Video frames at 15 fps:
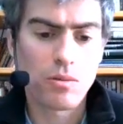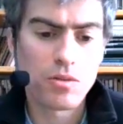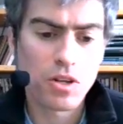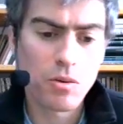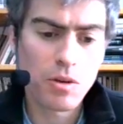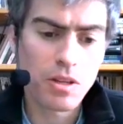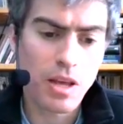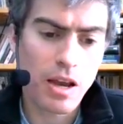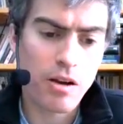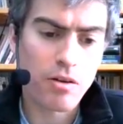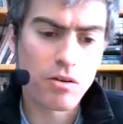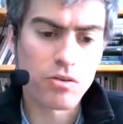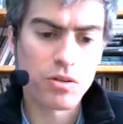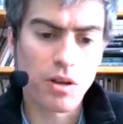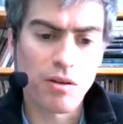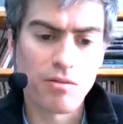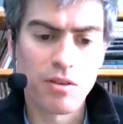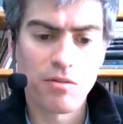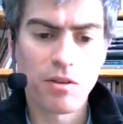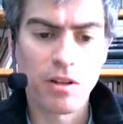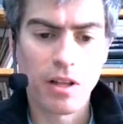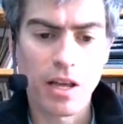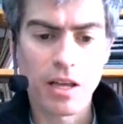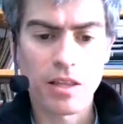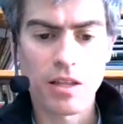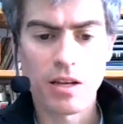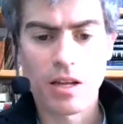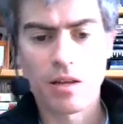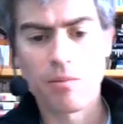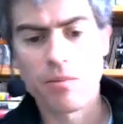showing the arrows of different length and